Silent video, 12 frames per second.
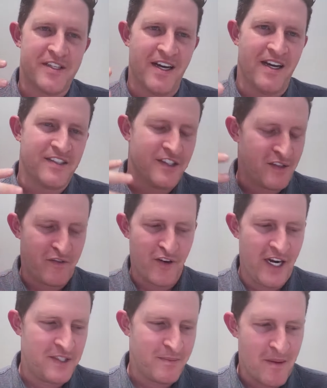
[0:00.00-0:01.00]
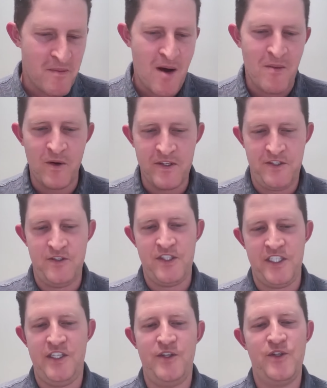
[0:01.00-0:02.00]
does. It's a phrase my mom always used
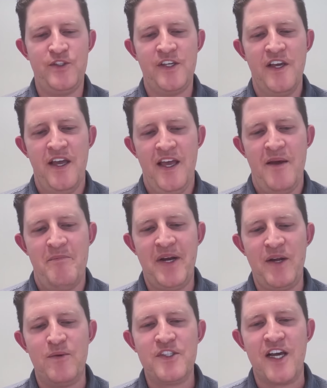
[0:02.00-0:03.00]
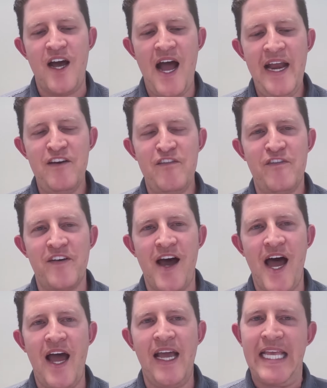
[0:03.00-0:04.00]
to use, but it was a kind of
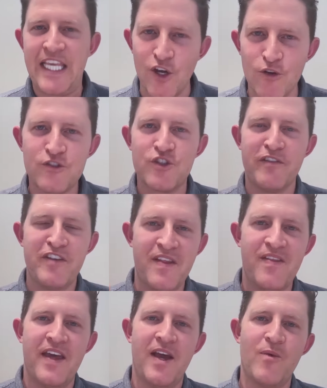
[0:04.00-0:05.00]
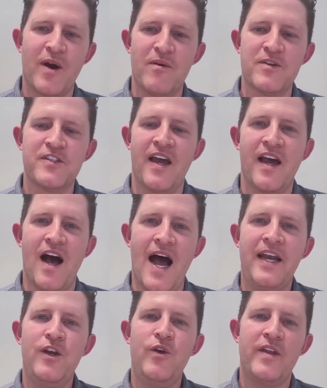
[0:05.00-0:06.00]
guilt-driven thing where it was
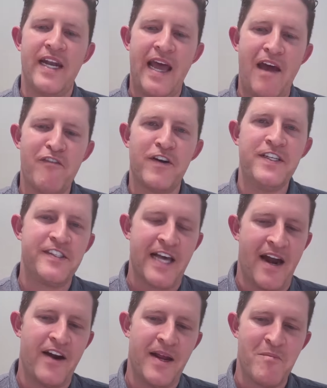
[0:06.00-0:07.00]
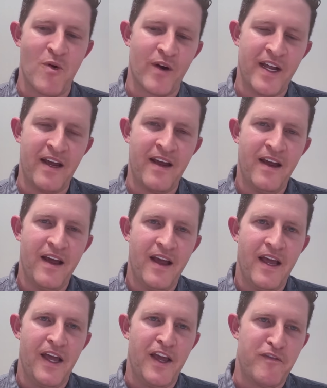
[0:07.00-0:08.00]
I knew that every Saturday morning,
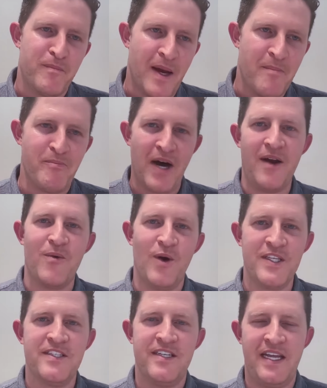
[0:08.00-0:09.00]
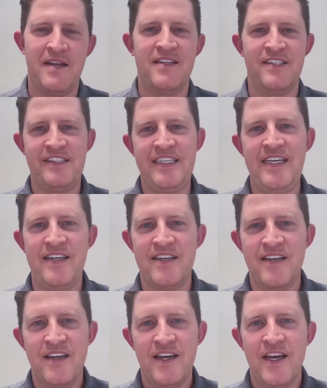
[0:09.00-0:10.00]
if my butt wasn't in the
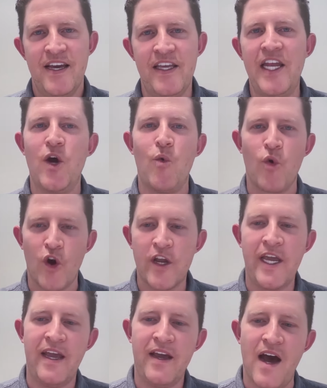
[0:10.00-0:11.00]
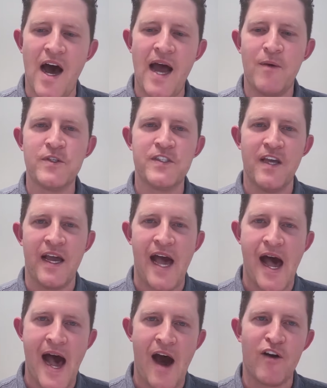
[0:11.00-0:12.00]
seat, working, I was
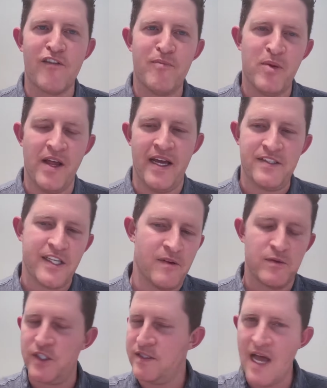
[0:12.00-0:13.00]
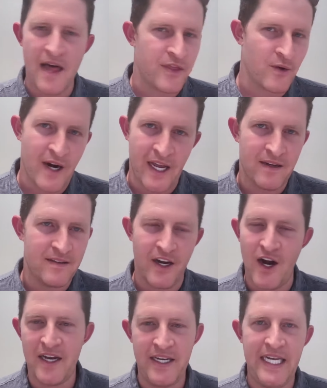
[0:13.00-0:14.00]
out of place. I was not the right,
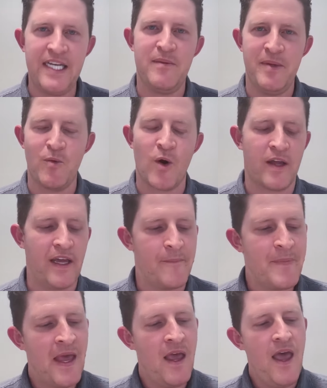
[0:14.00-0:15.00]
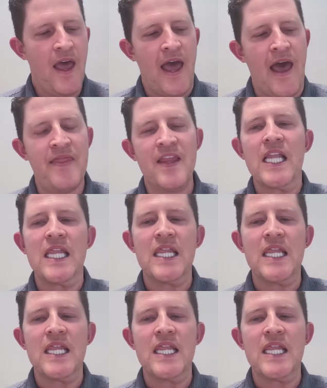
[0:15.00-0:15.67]
I needed to be working. And the